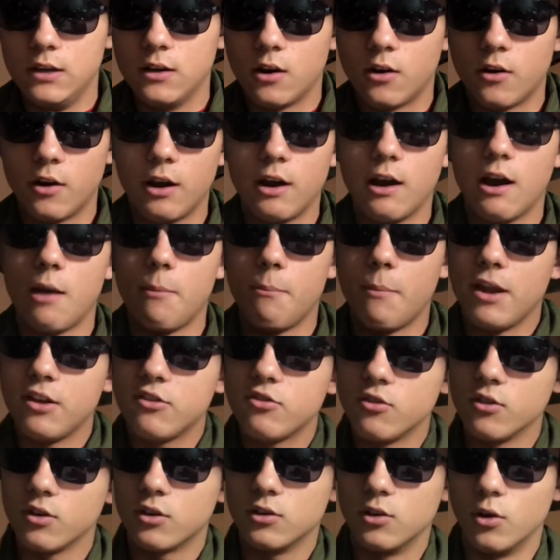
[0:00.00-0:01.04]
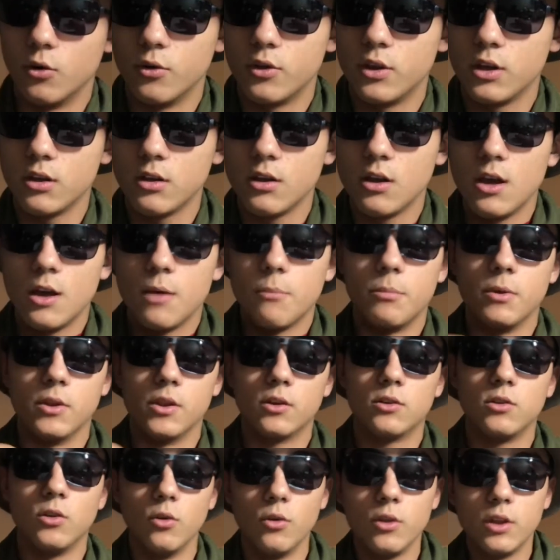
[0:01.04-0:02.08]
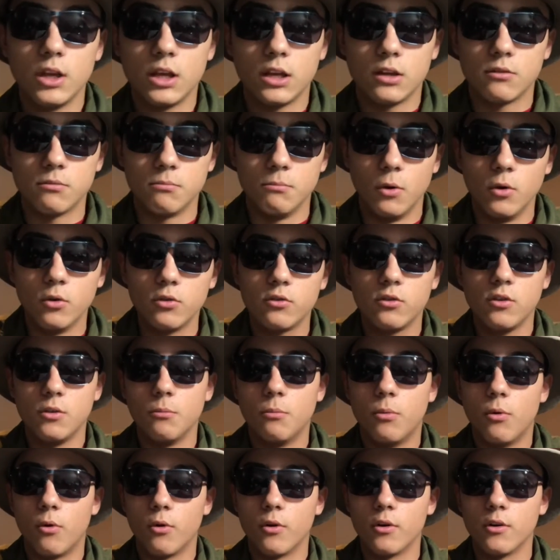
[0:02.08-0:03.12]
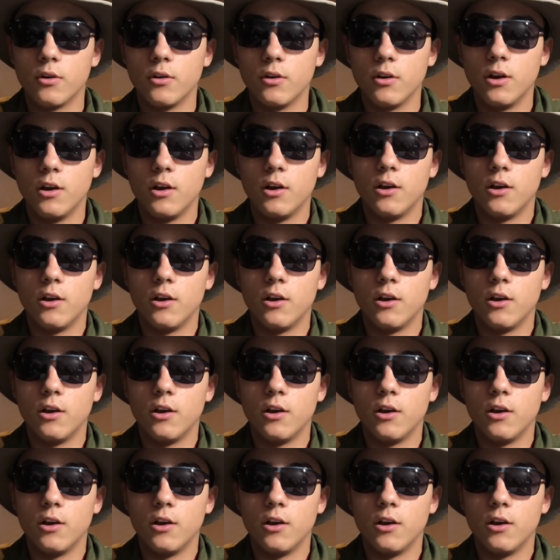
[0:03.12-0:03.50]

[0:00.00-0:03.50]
All right, I mentioned the clothing, but the clothing is mostly important